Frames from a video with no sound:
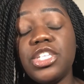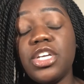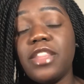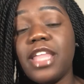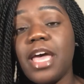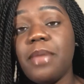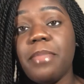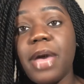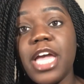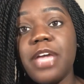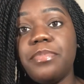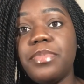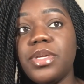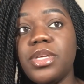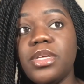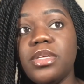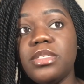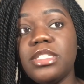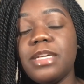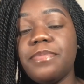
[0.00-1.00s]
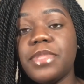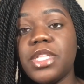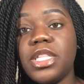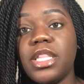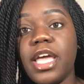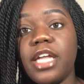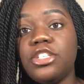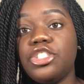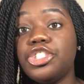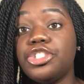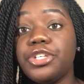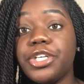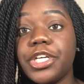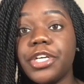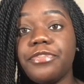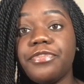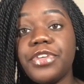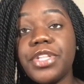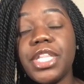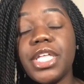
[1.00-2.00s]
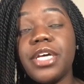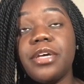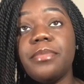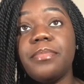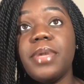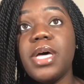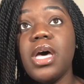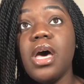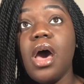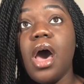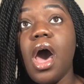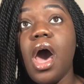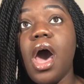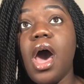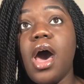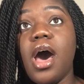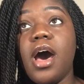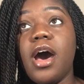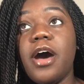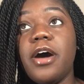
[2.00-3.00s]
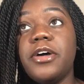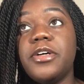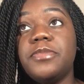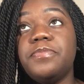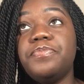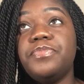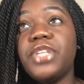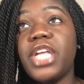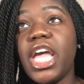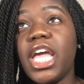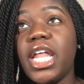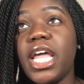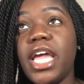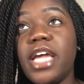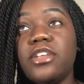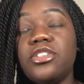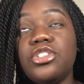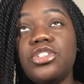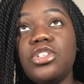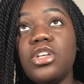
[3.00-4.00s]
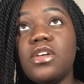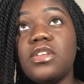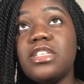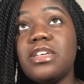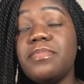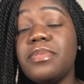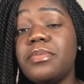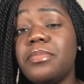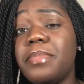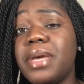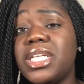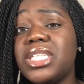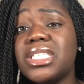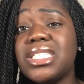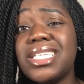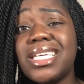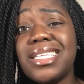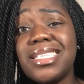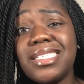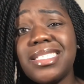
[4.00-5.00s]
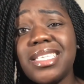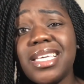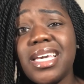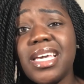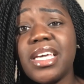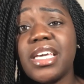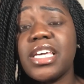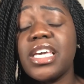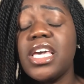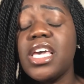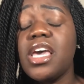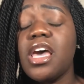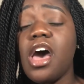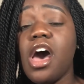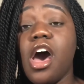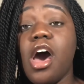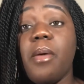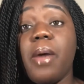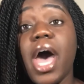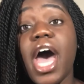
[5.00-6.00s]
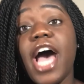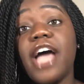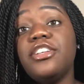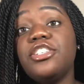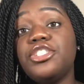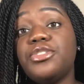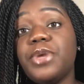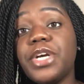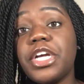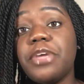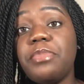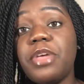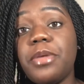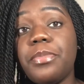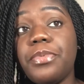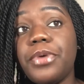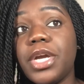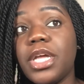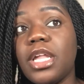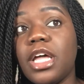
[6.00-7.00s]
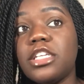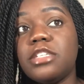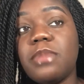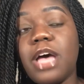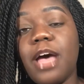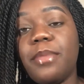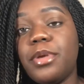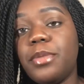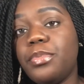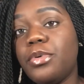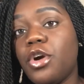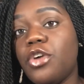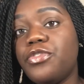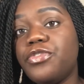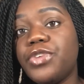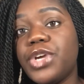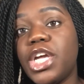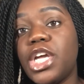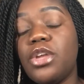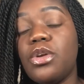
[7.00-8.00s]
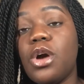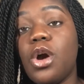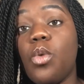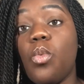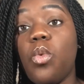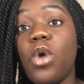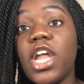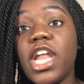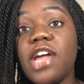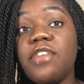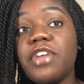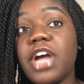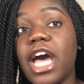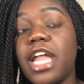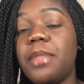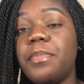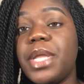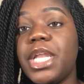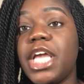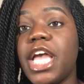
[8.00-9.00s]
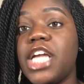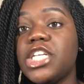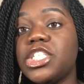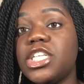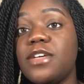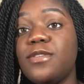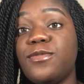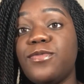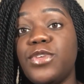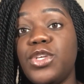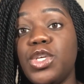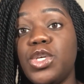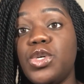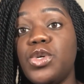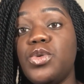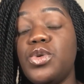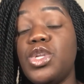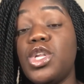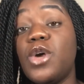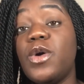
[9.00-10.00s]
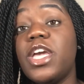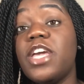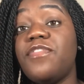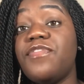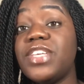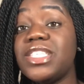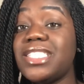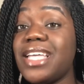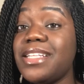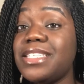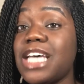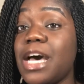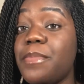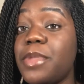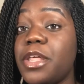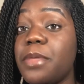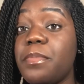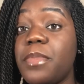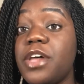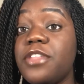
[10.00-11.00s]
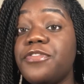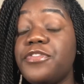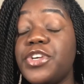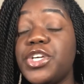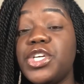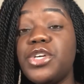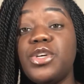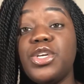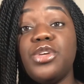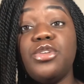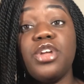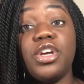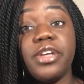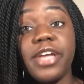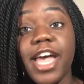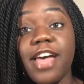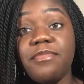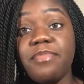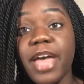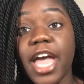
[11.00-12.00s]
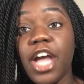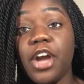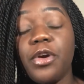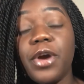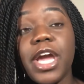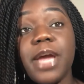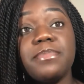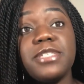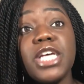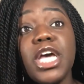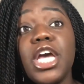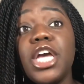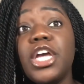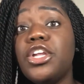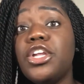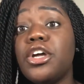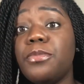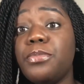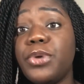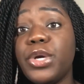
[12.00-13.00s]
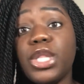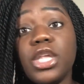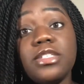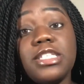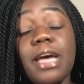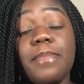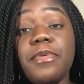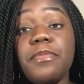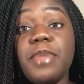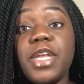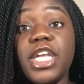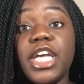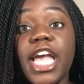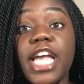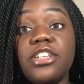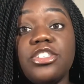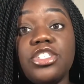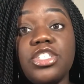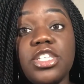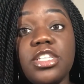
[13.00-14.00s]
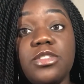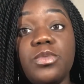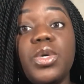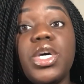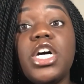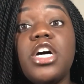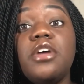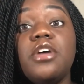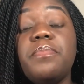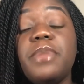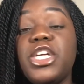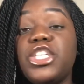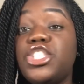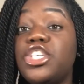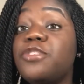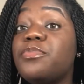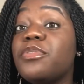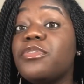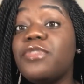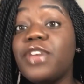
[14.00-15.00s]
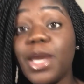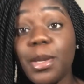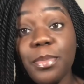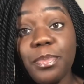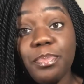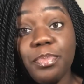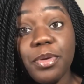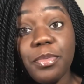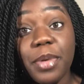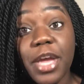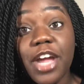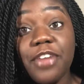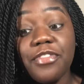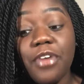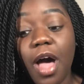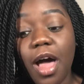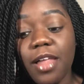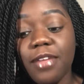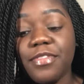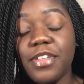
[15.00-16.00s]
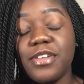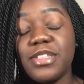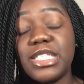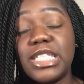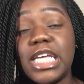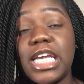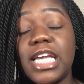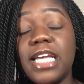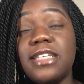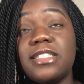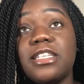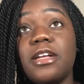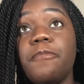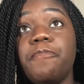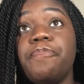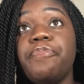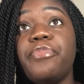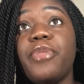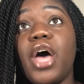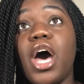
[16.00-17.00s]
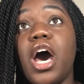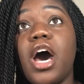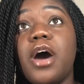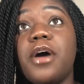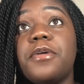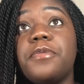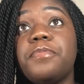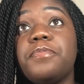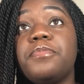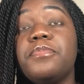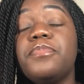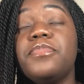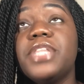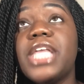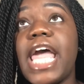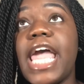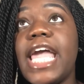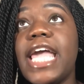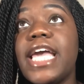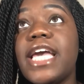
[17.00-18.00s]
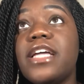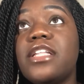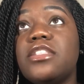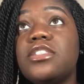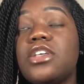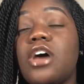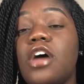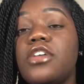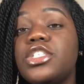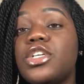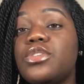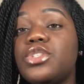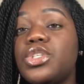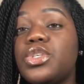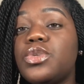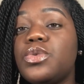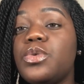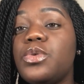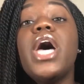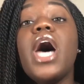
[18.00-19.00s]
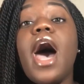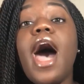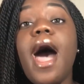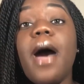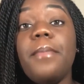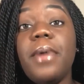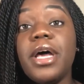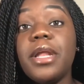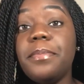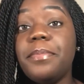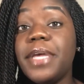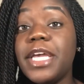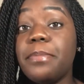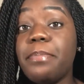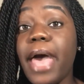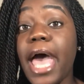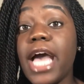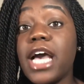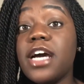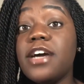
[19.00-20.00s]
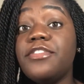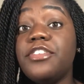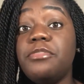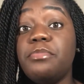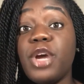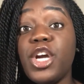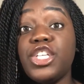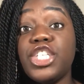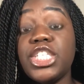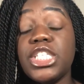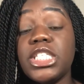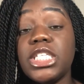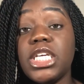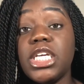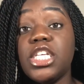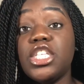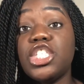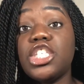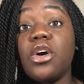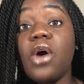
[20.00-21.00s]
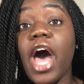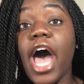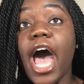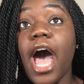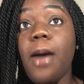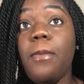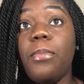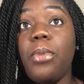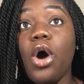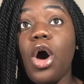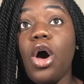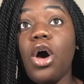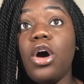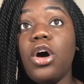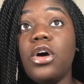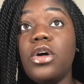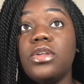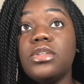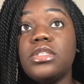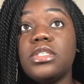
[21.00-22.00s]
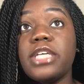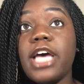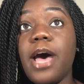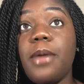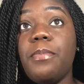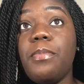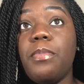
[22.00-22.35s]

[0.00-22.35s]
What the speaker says: That might be something that's triggered for them. Headaches, some people may just get sick. I just recommend bringing like some ibuprofen or whatever kind of medication helps for you. If it's that time of the month for you and you have bad cramps, bring those type of medications as well. Make sure you prepare for all of those things. And also too, I bought a big pack of emergency. So I bought